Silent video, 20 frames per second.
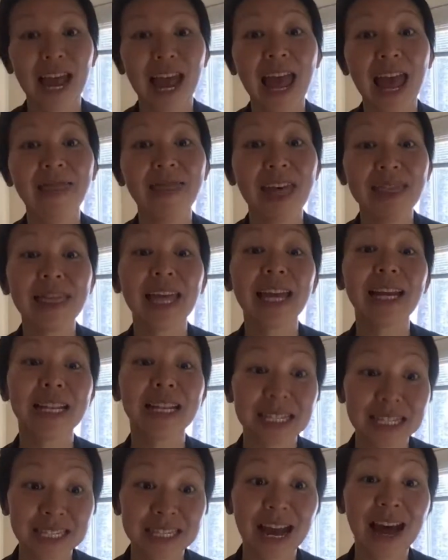and then they
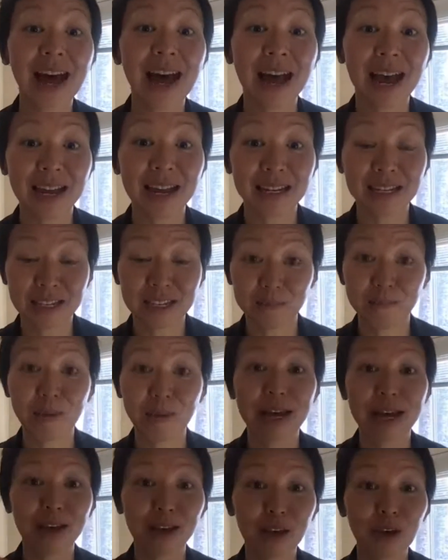decide to
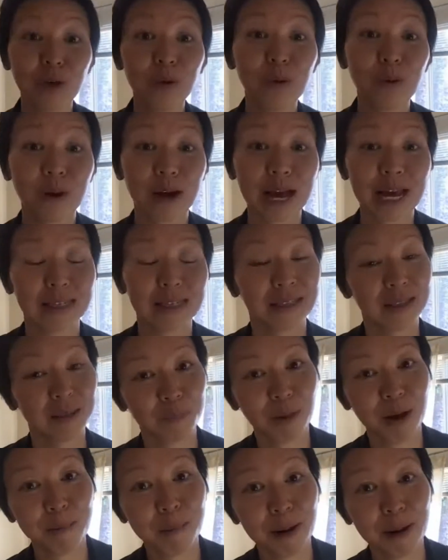pick you as the
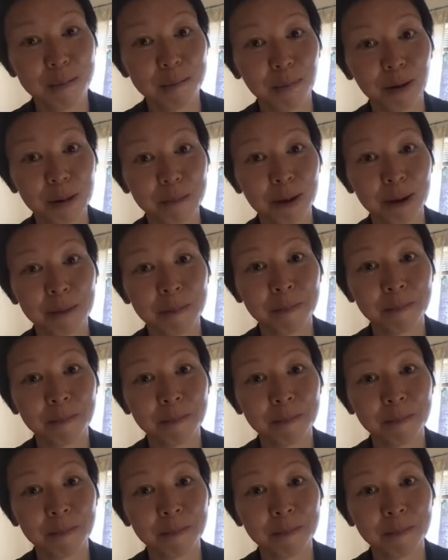mama and baba.